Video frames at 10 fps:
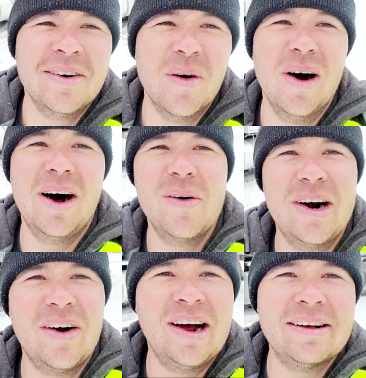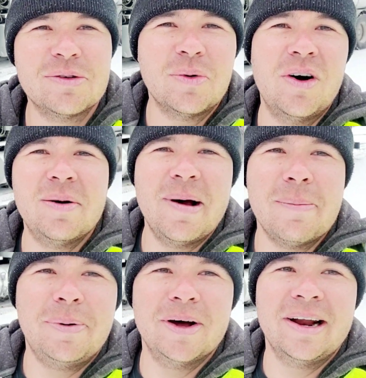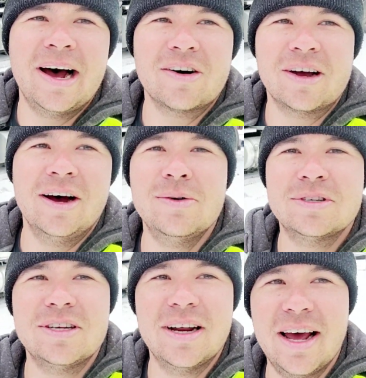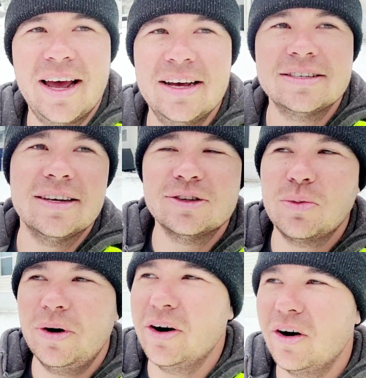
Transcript: Well, we don't have to worry about putting out cones today since we are